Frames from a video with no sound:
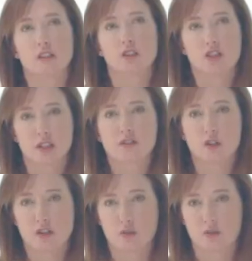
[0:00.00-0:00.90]
just for
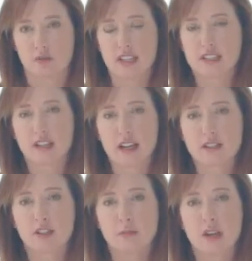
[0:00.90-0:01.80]
you. It's
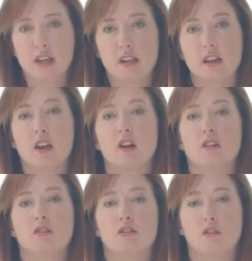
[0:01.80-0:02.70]
custom made
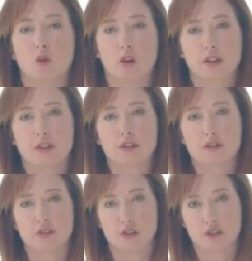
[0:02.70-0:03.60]
for your
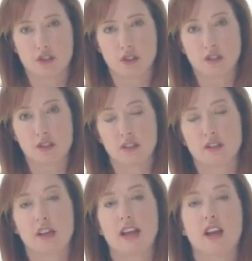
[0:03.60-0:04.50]
surgeon
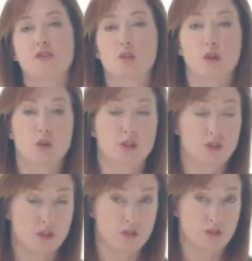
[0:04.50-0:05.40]
and for your
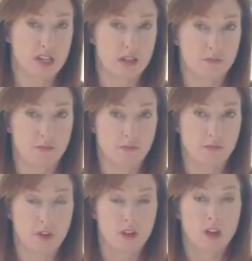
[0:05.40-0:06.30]
surgery.
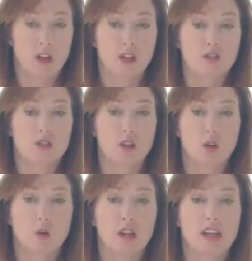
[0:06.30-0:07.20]

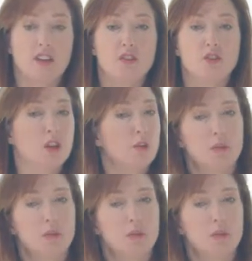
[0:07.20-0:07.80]
So if you don't